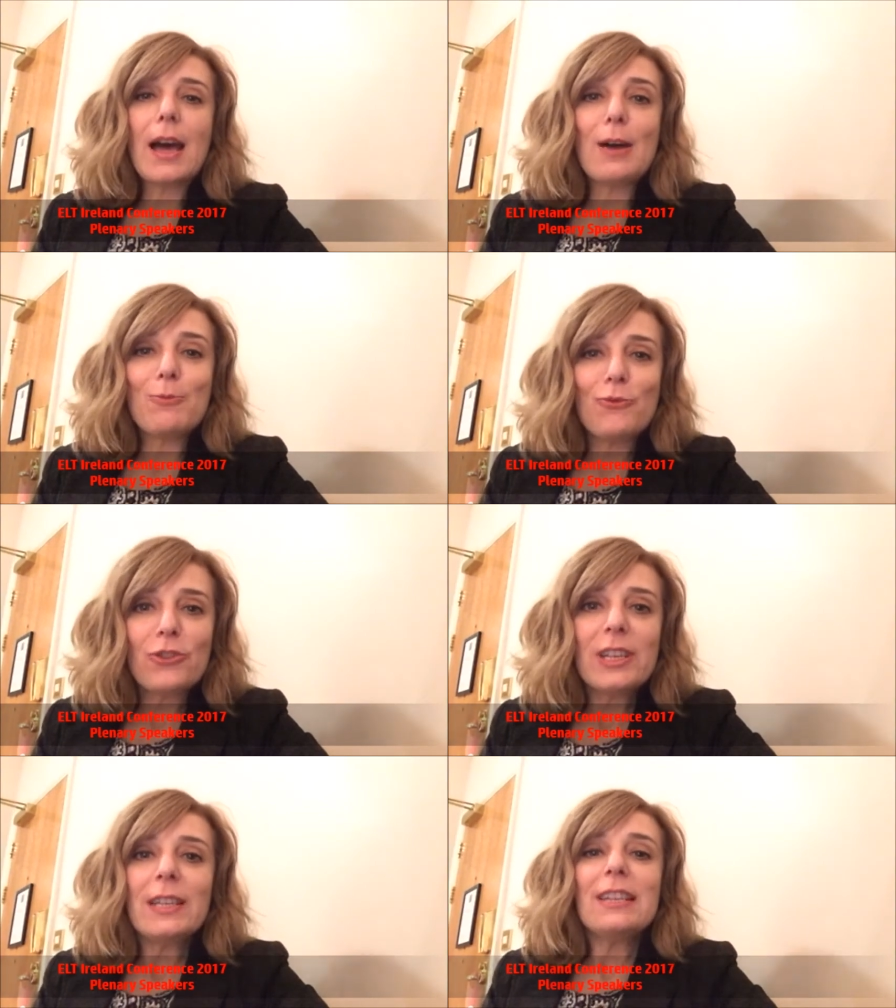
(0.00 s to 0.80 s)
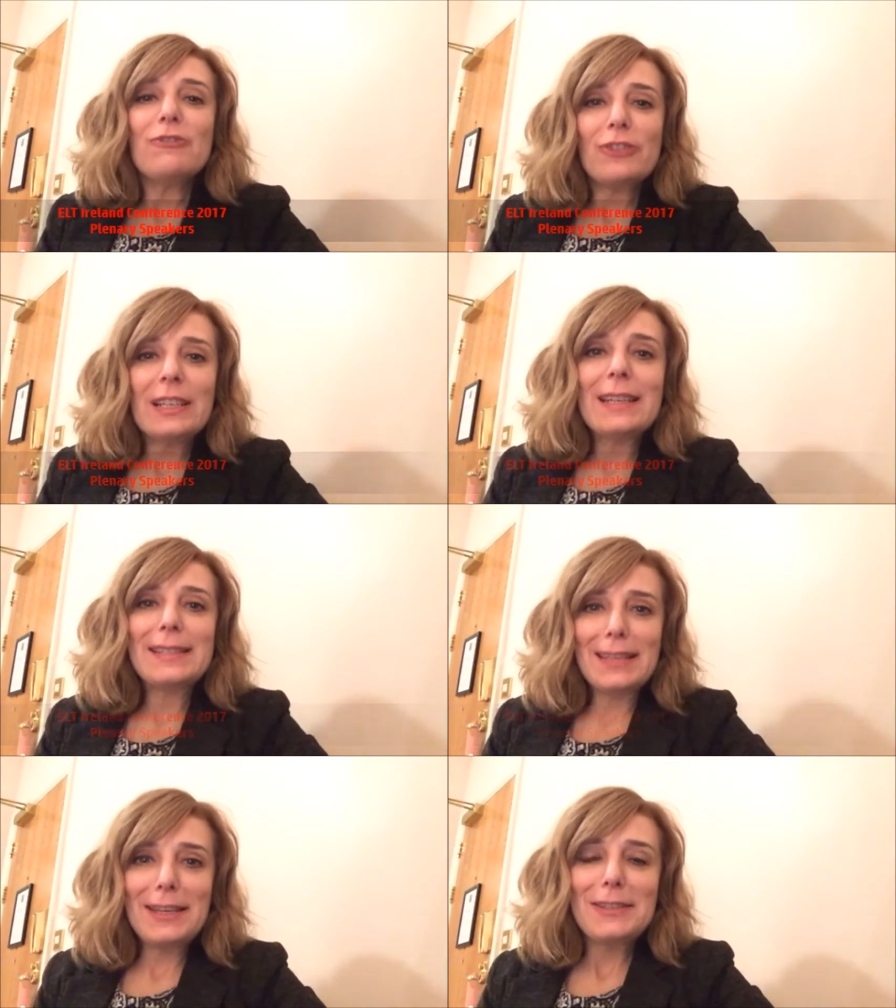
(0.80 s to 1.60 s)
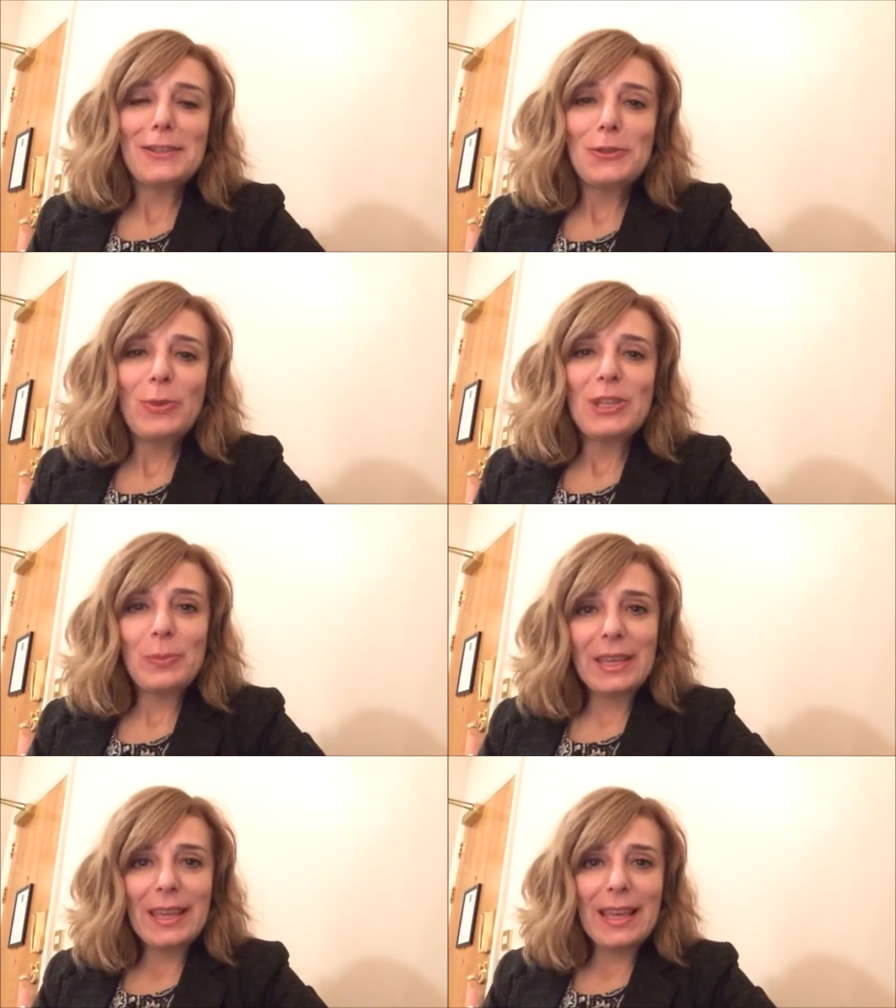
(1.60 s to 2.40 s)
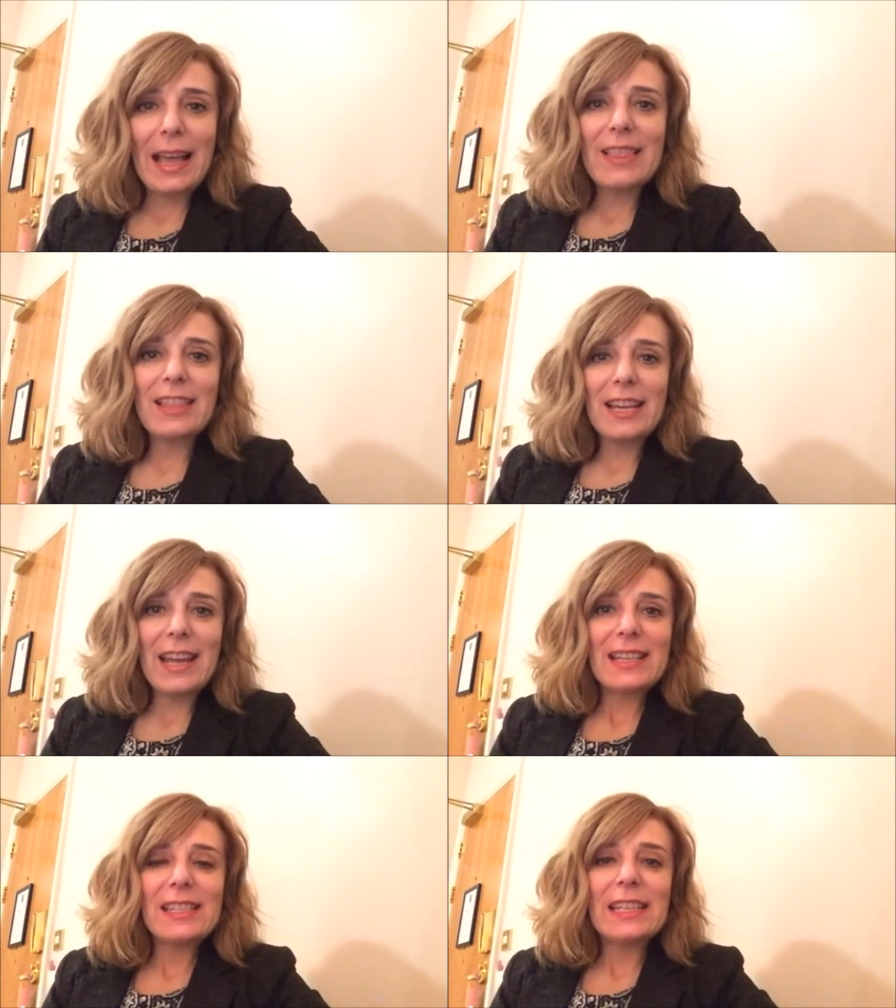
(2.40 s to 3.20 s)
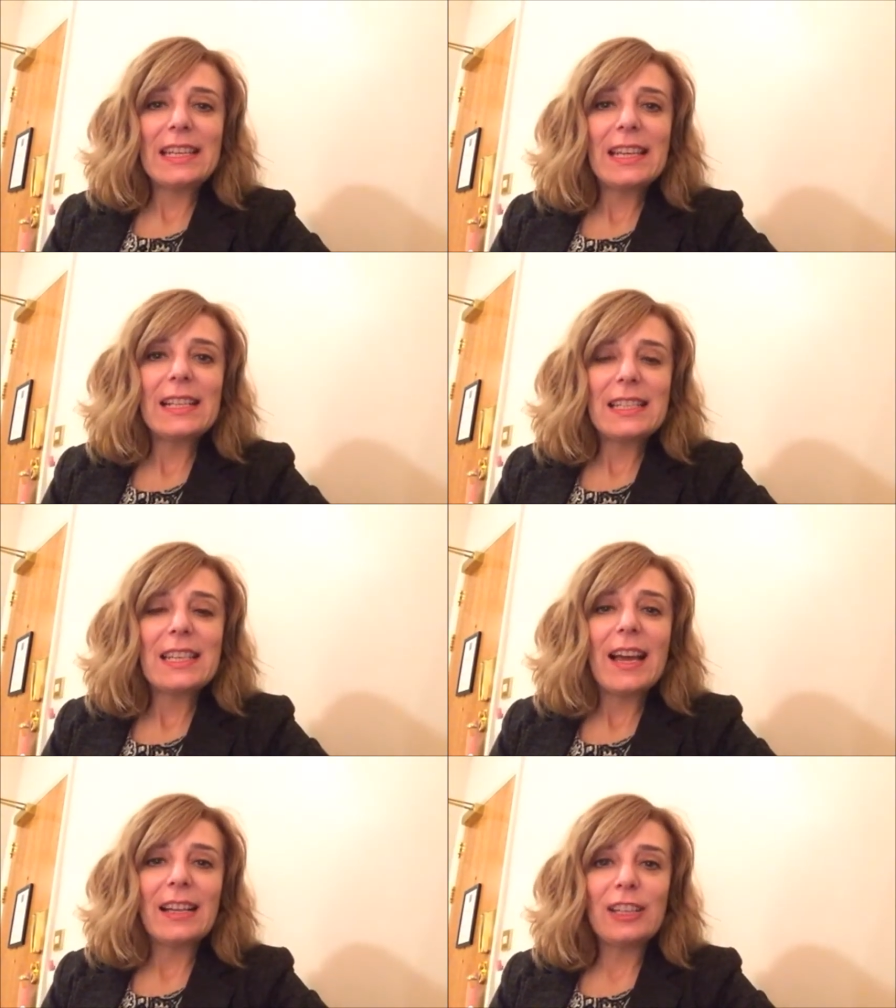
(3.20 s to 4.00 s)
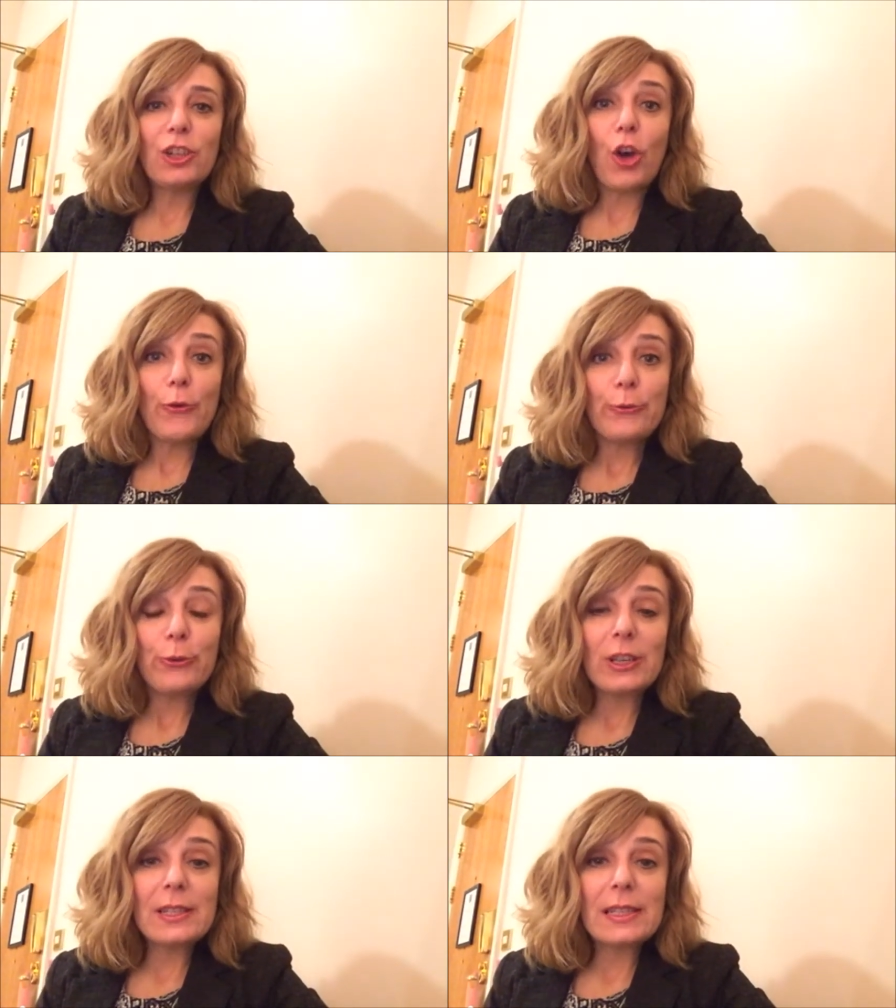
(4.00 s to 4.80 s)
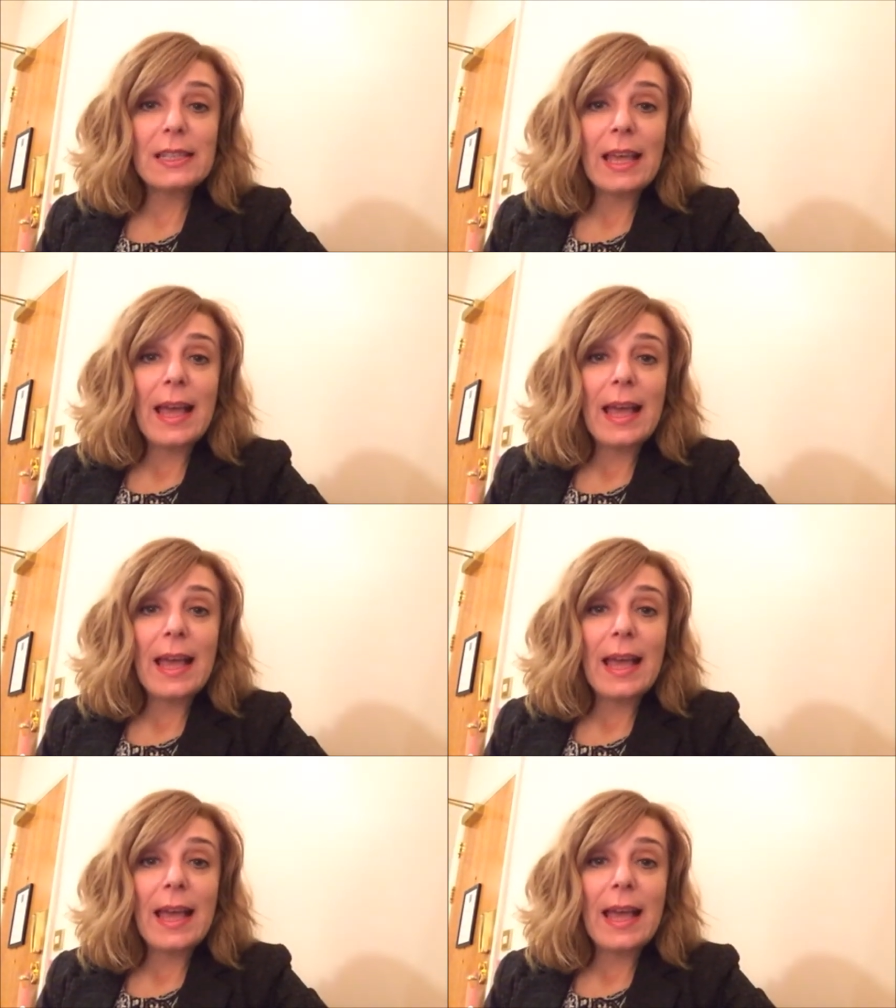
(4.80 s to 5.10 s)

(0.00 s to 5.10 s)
I'm really, really excited to be speaking at the next ELT Ireland conference